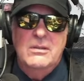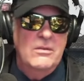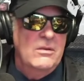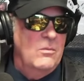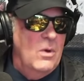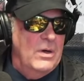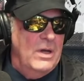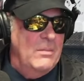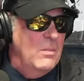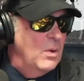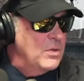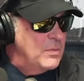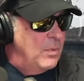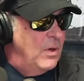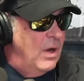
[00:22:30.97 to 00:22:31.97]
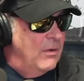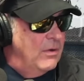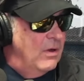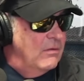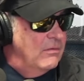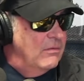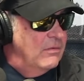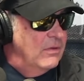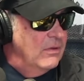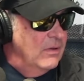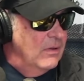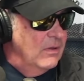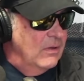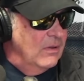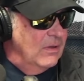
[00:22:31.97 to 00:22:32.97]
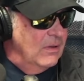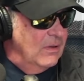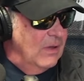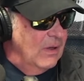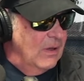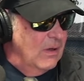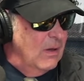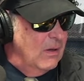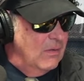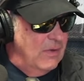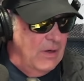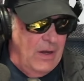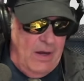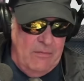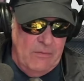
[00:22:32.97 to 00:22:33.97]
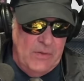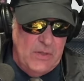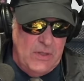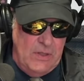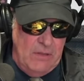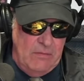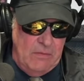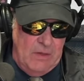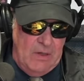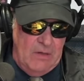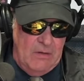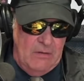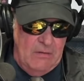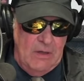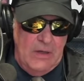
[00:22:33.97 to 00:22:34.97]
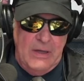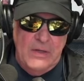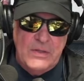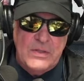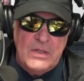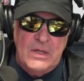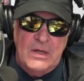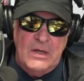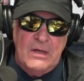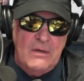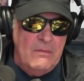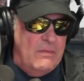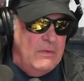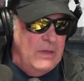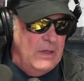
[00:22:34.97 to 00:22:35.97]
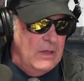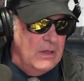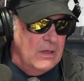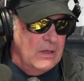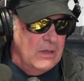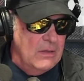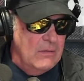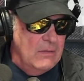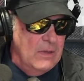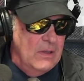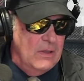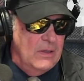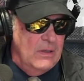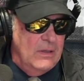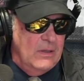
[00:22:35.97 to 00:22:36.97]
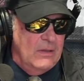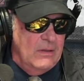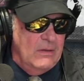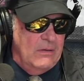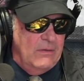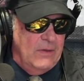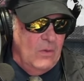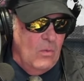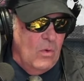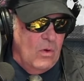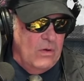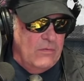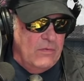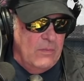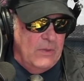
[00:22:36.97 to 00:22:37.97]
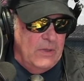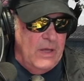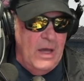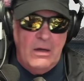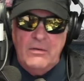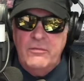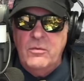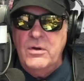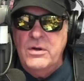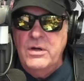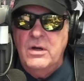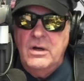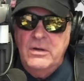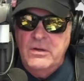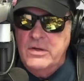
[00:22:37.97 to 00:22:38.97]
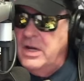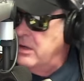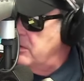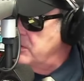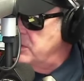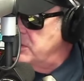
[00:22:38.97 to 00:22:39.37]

the one I'm most proud of that I have received is the award from the California Undertakers